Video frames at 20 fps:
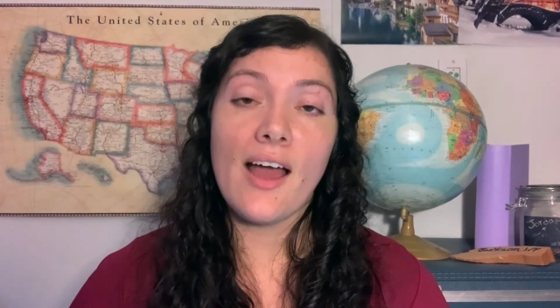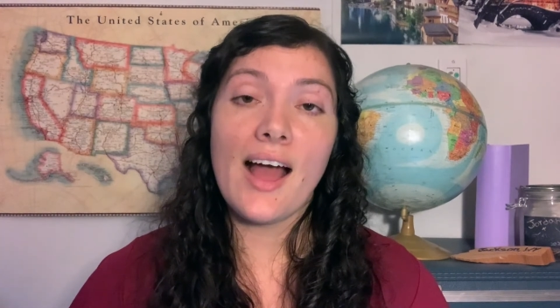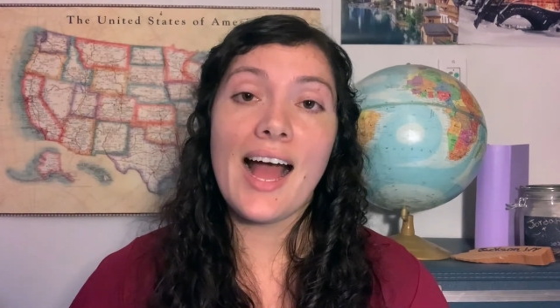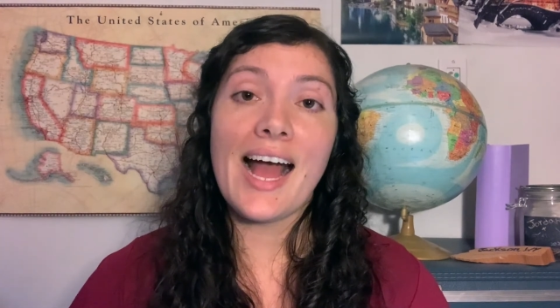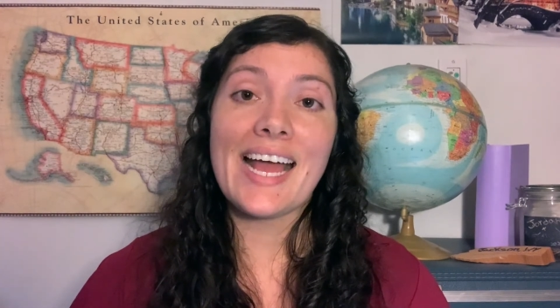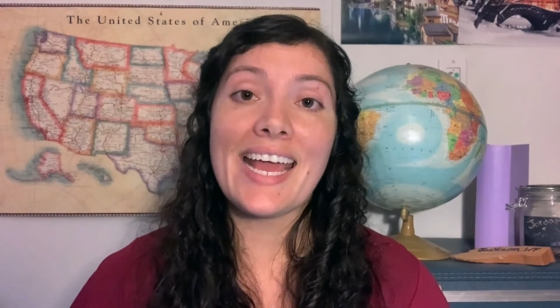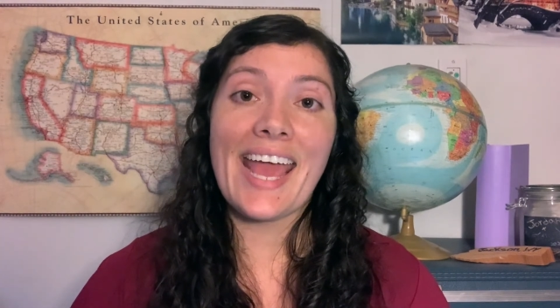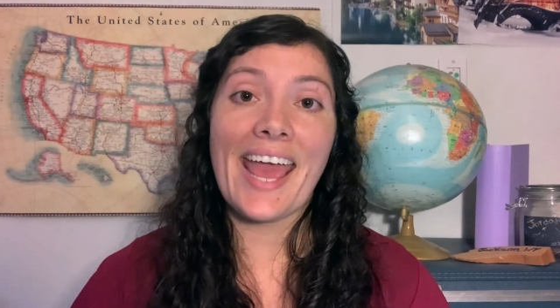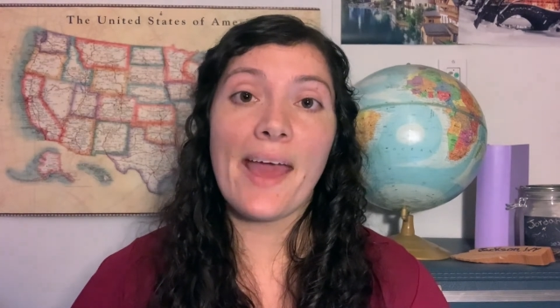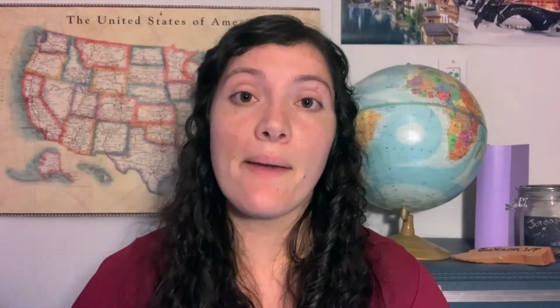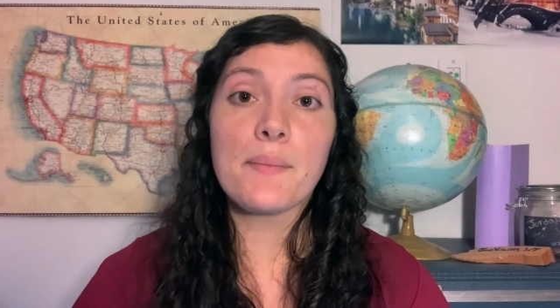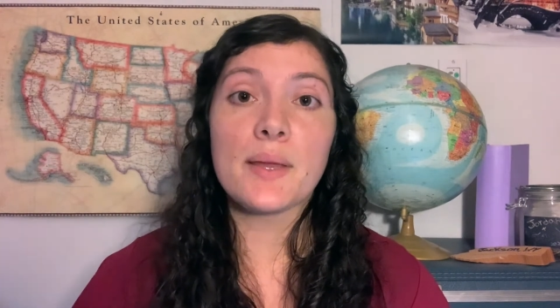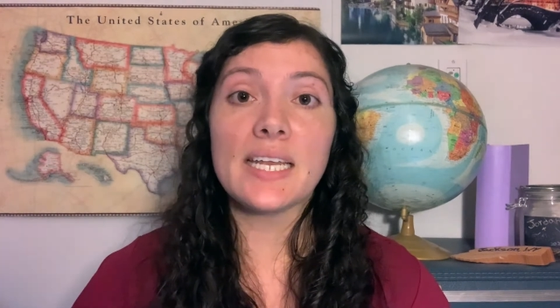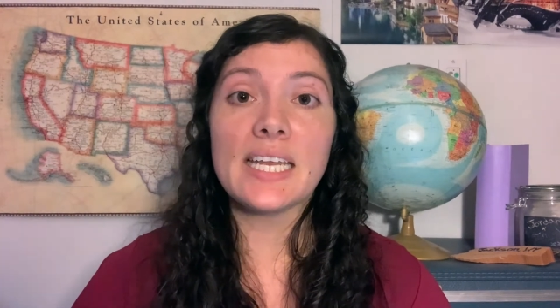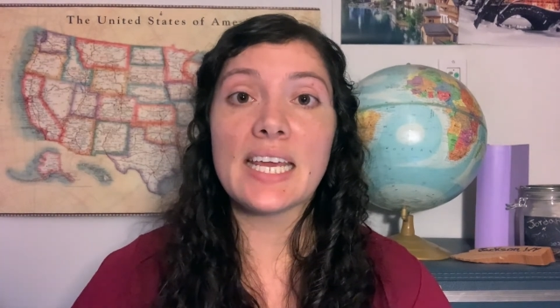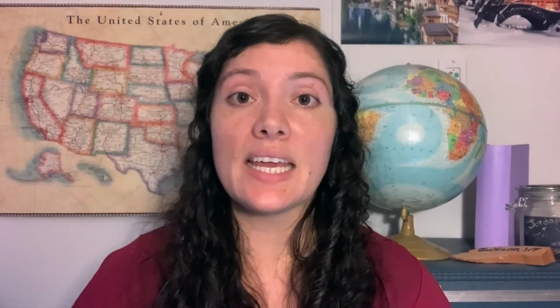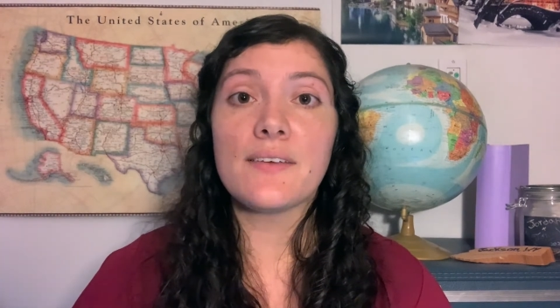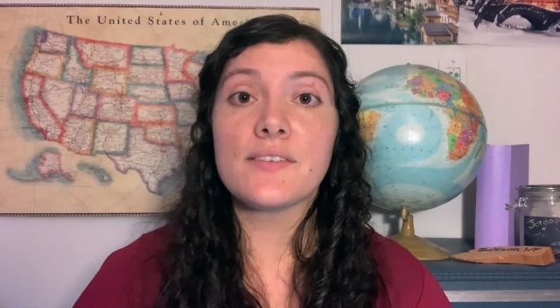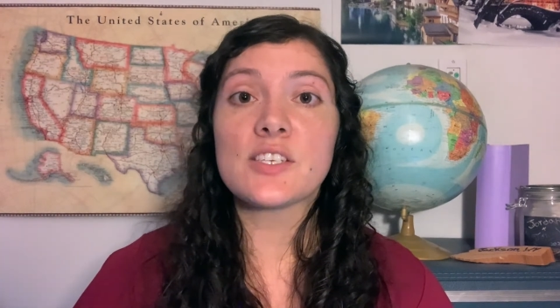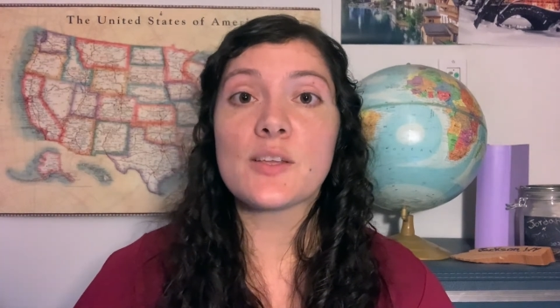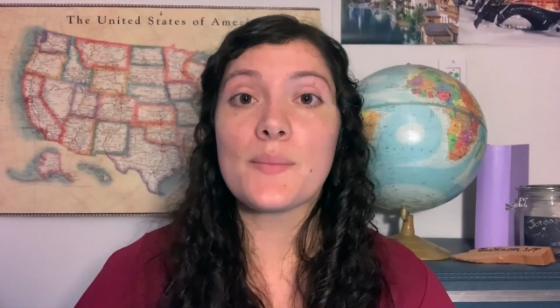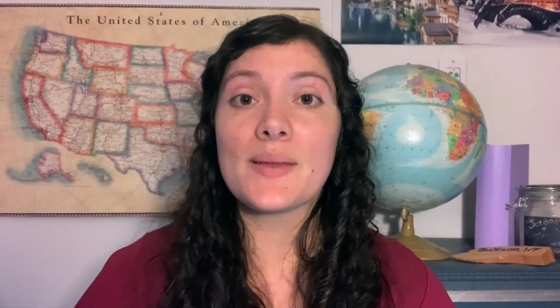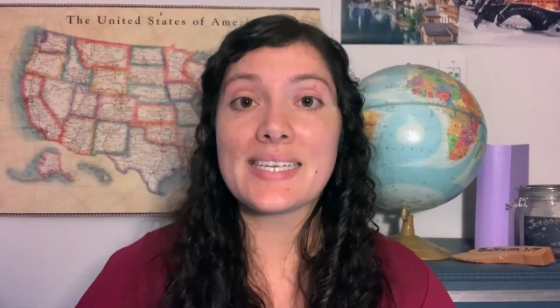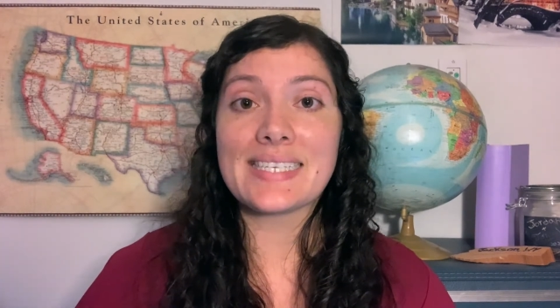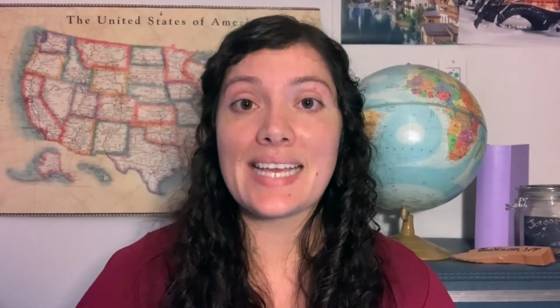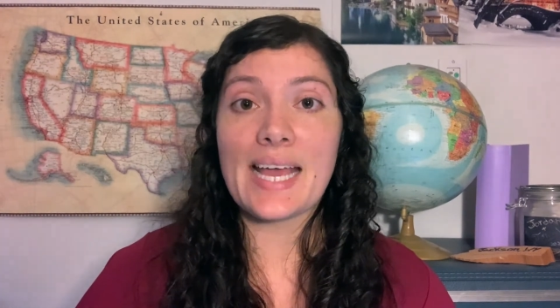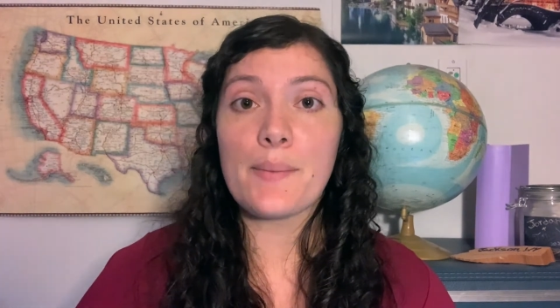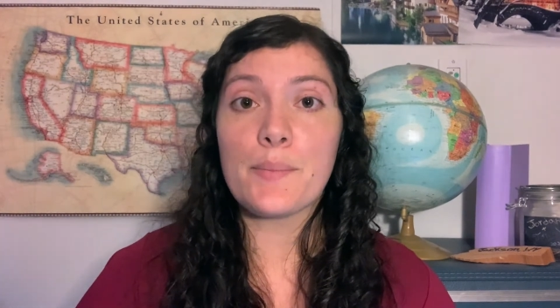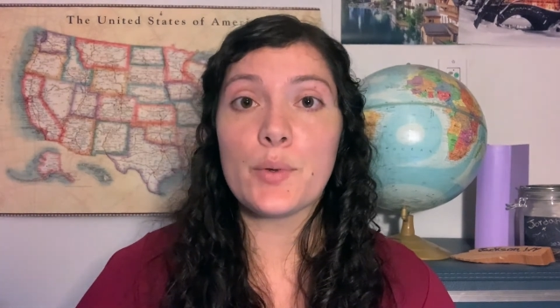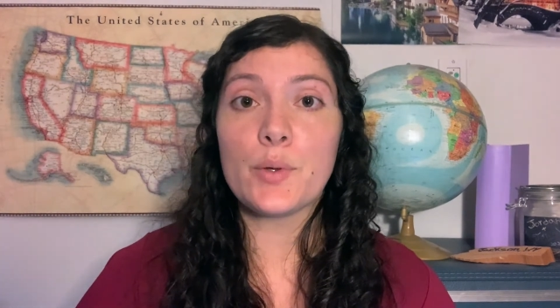I am going to give some
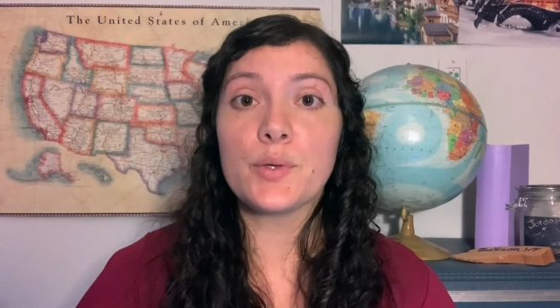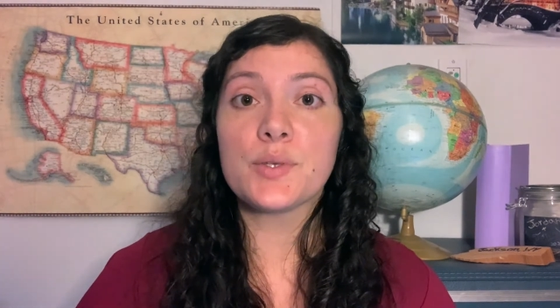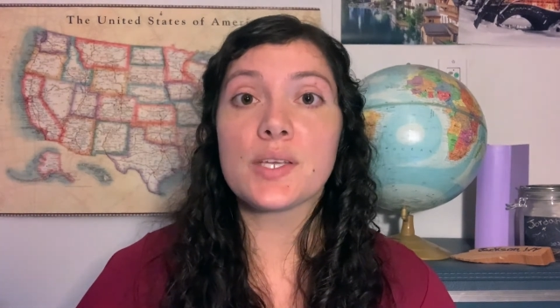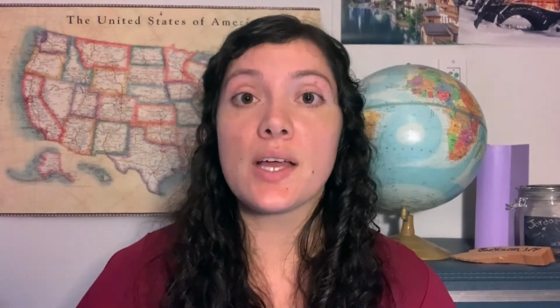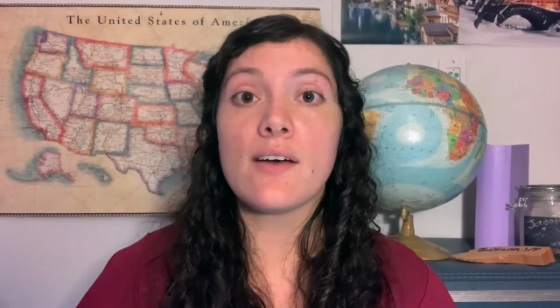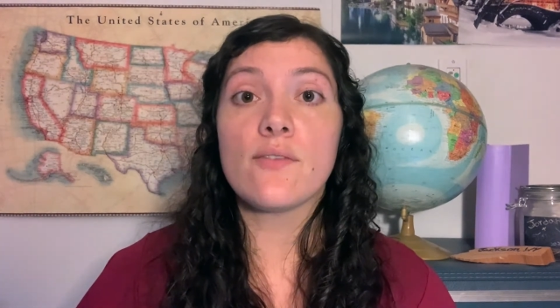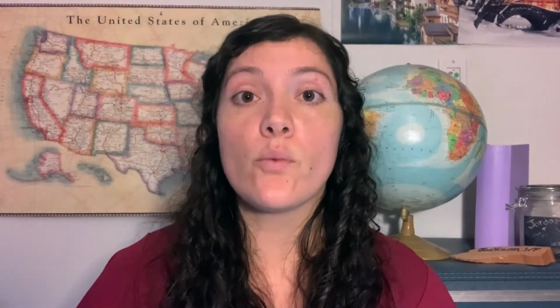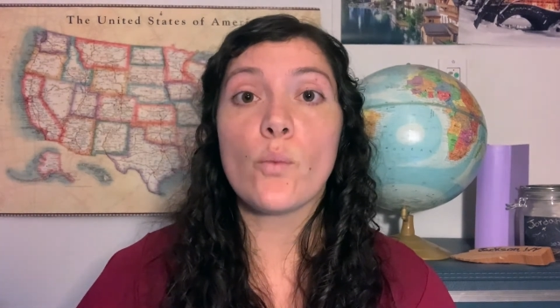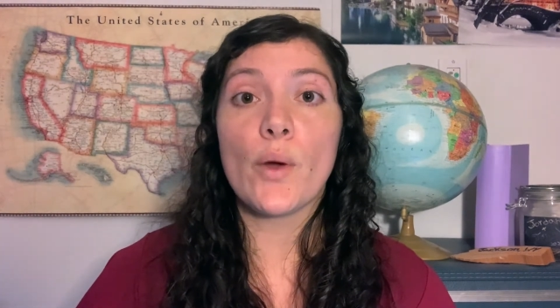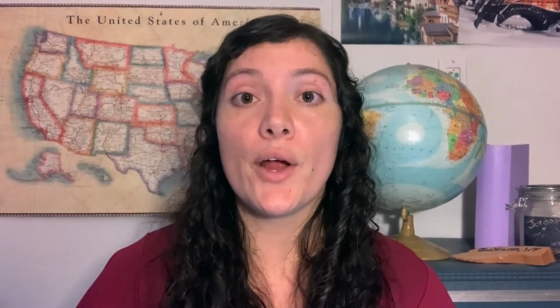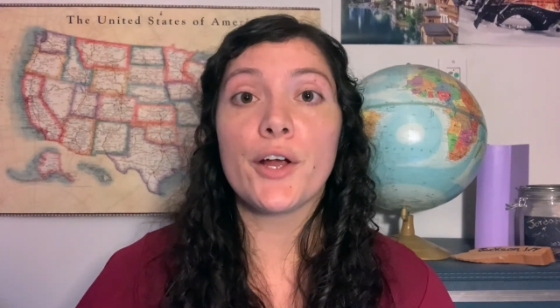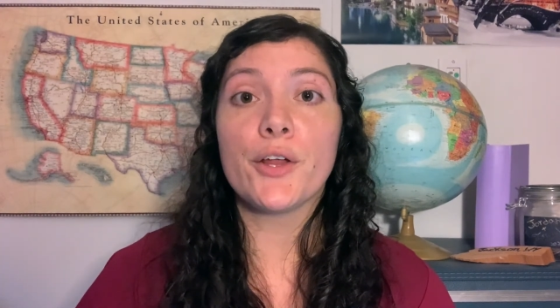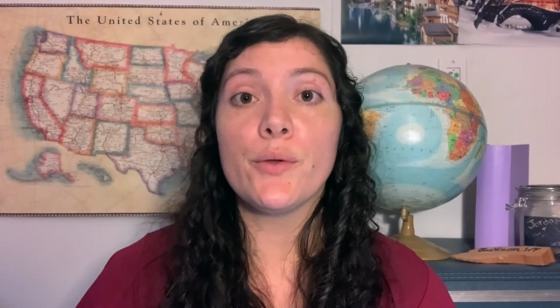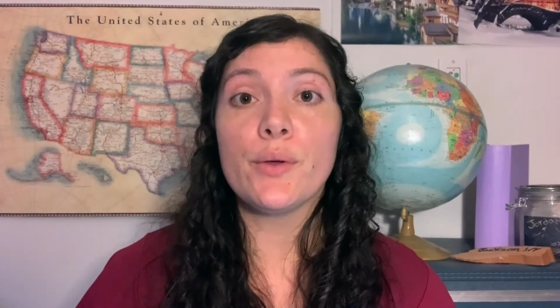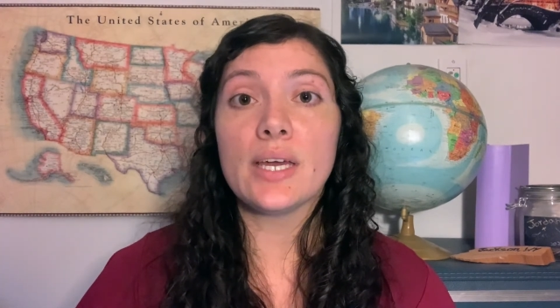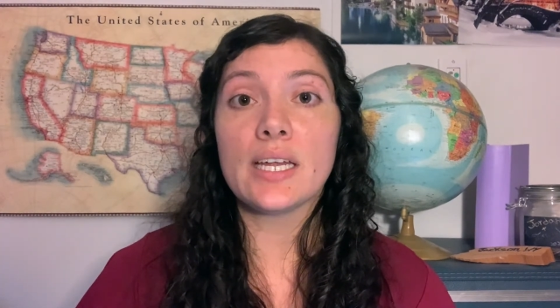examples of where you